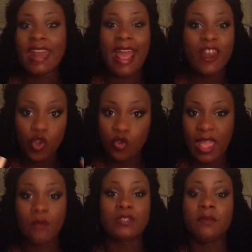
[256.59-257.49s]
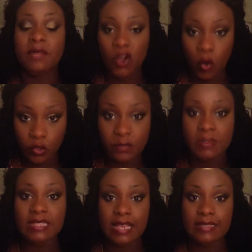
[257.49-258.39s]
And I knew that was going to be the
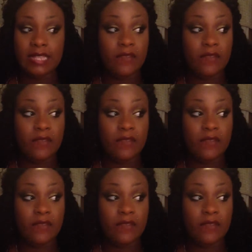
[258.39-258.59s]
ultimate test.